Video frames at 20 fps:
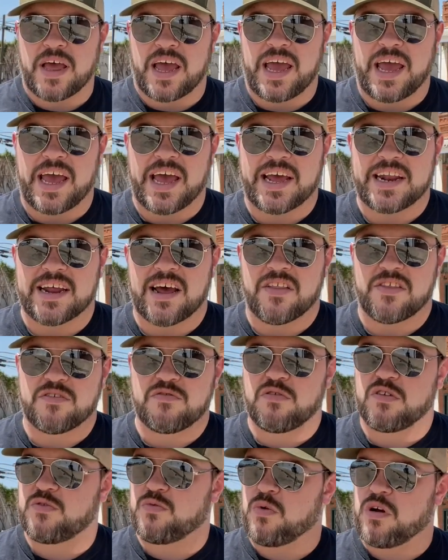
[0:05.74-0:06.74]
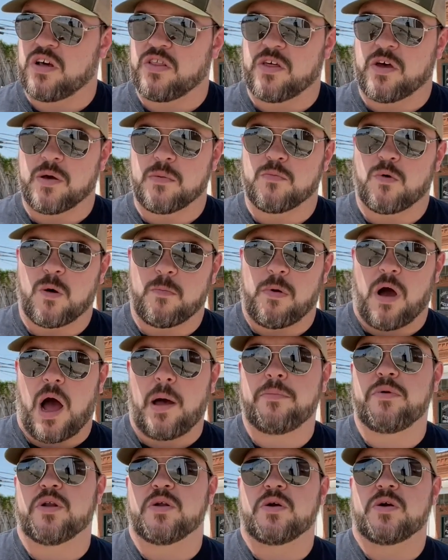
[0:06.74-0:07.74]
And this was one of the more
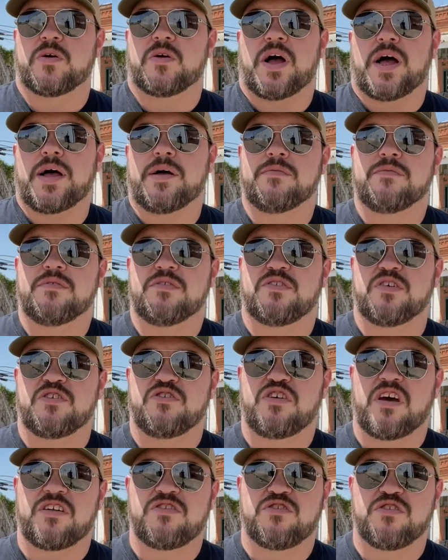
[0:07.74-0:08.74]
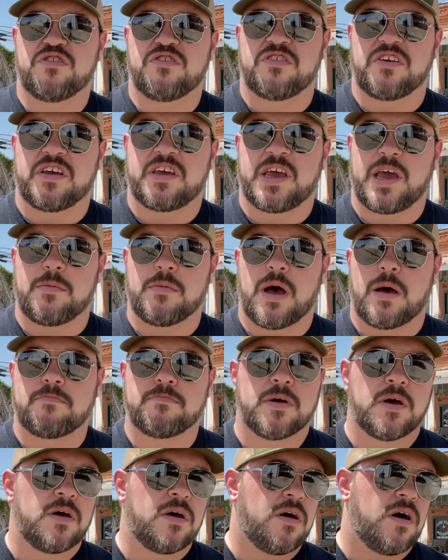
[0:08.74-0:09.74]
popular suggestions that came up
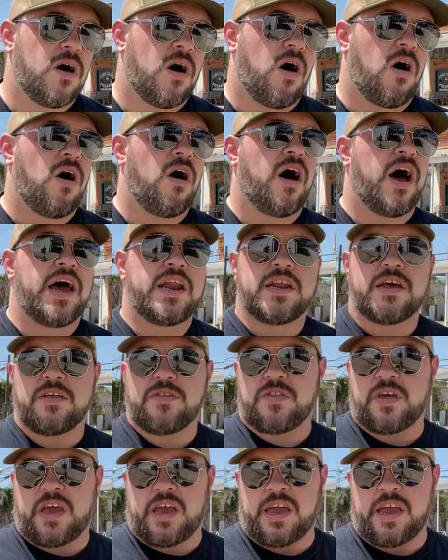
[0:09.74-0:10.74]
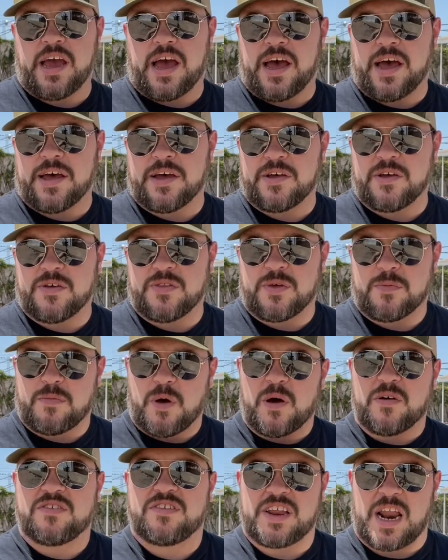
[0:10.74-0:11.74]
on the
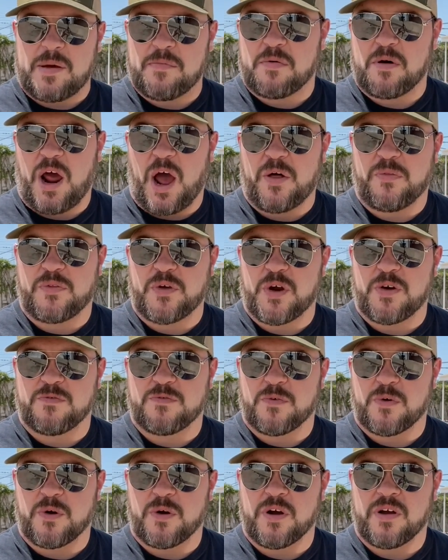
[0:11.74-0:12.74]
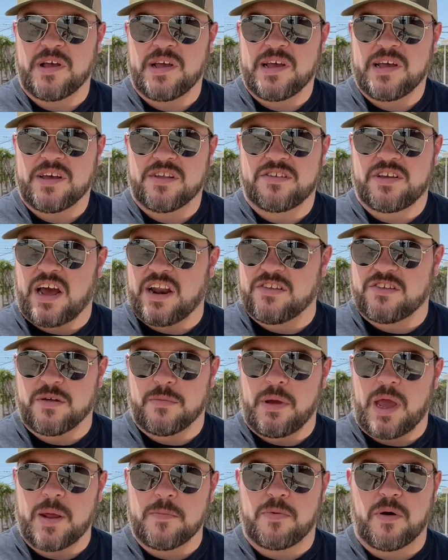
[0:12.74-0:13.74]
post that I put out there for it's kind of some
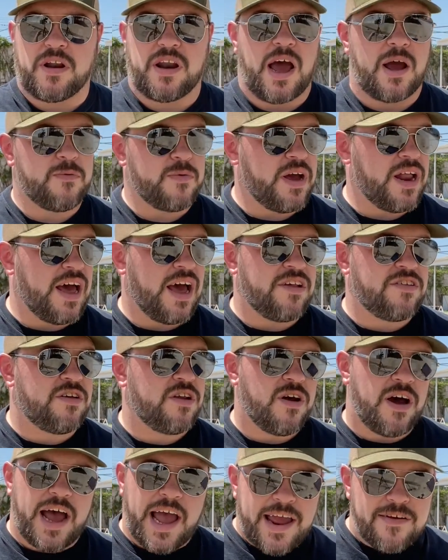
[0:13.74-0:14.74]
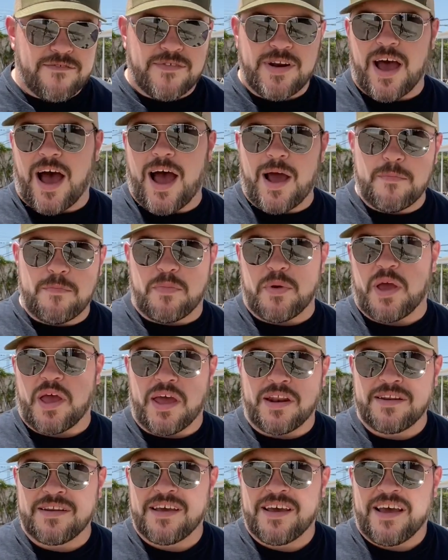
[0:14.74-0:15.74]
input. And I realized, I have not
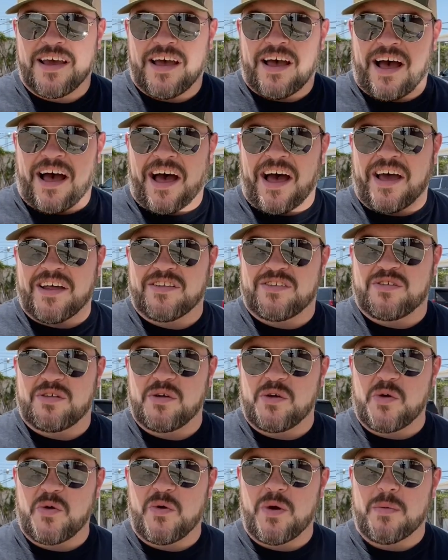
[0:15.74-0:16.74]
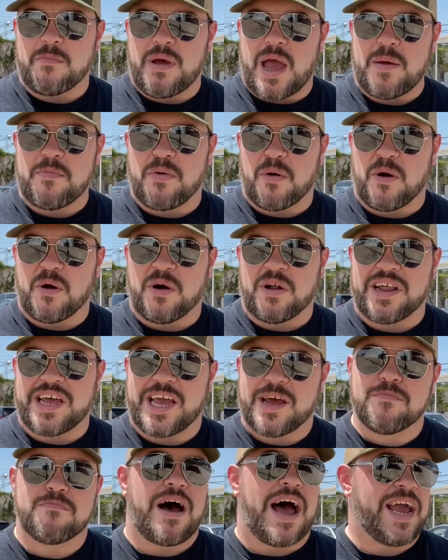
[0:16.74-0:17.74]
been to Maypearl
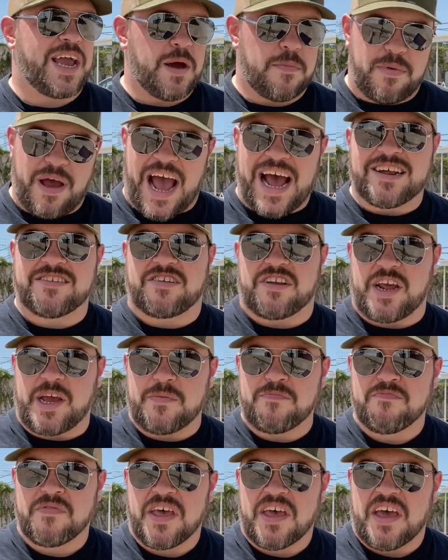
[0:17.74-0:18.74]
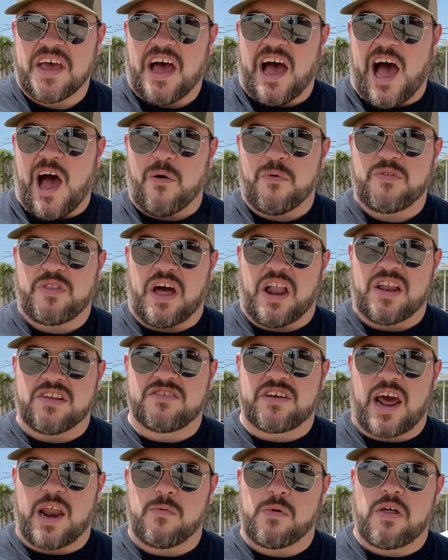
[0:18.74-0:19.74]
in my capacity with Ellis
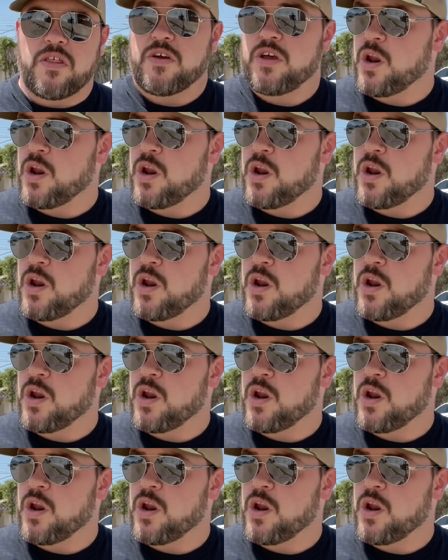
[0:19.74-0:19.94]
County Weather.